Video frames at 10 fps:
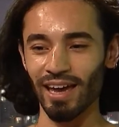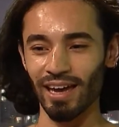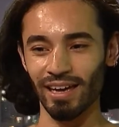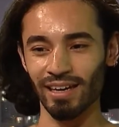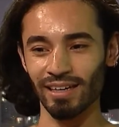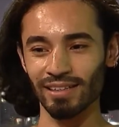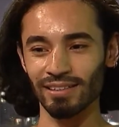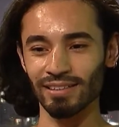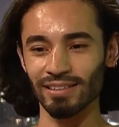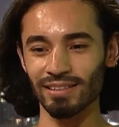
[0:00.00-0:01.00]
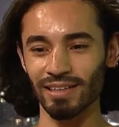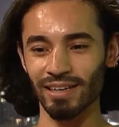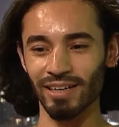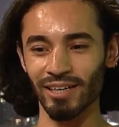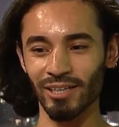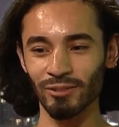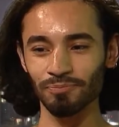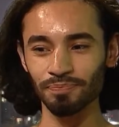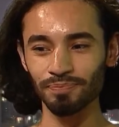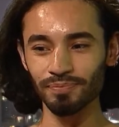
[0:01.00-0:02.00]
And
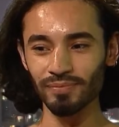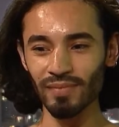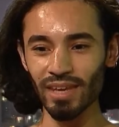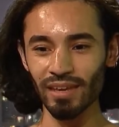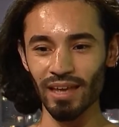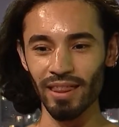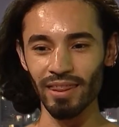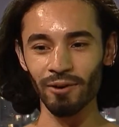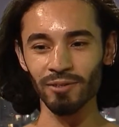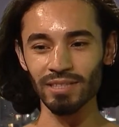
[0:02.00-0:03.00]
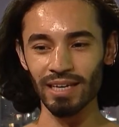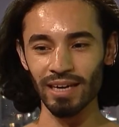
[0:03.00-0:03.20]
it was